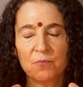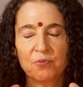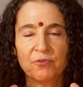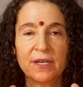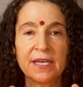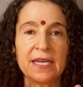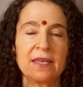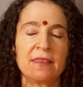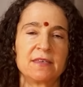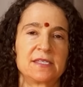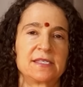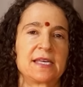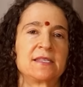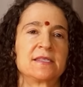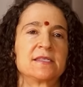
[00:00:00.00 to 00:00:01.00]
bringing the
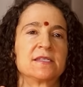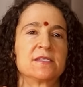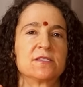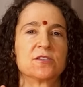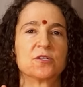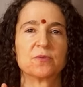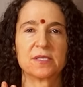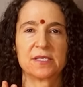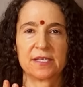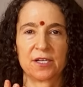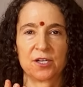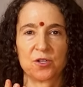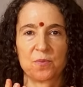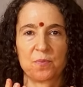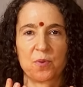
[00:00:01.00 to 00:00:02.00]
senses to a
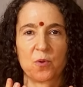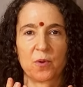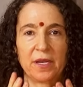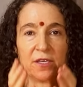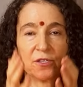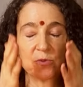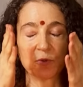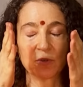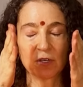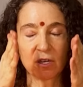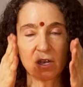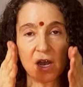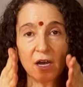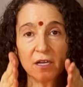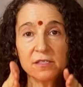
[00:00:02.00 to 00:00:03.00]
single point. We're
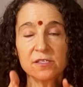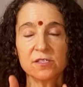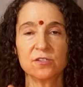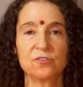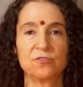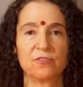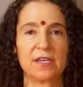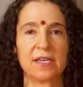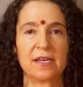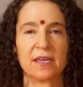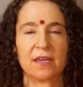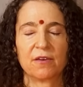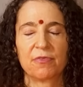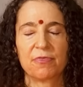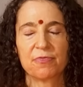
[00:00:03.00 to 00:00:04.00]

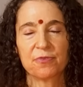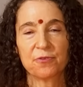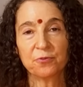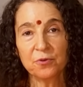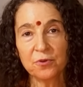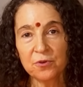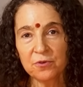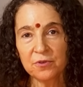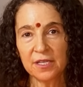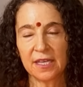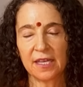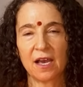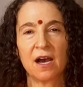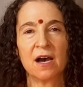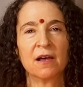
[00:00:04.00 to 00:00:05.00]
concentrating through
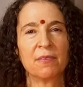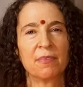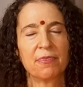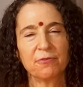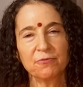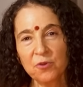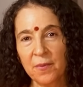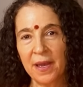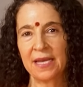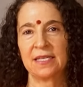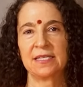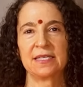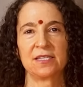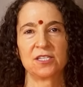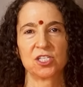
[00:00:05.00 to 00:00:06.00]
dhyan, through
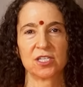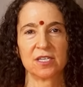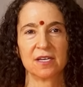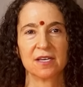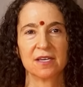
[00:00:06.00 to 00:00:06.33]
meditation,